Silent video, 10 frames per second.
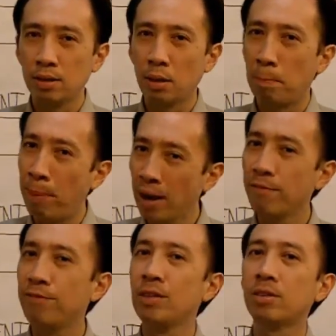the
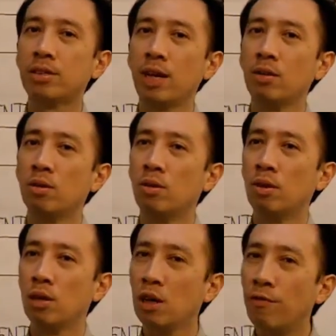benefits that
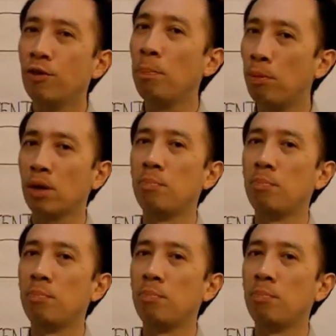if you put